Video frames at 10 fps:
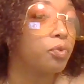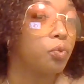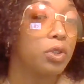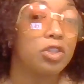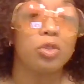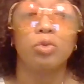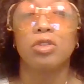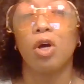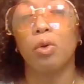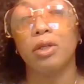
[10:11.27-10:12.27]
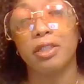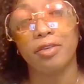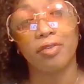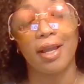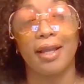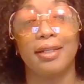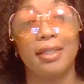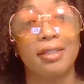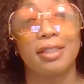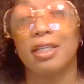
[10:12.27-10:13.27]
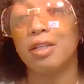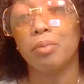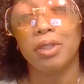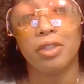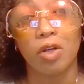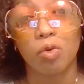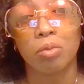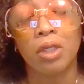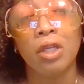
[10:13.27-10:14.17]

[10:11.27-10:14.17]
with two totally different ideas, and it'd be dope.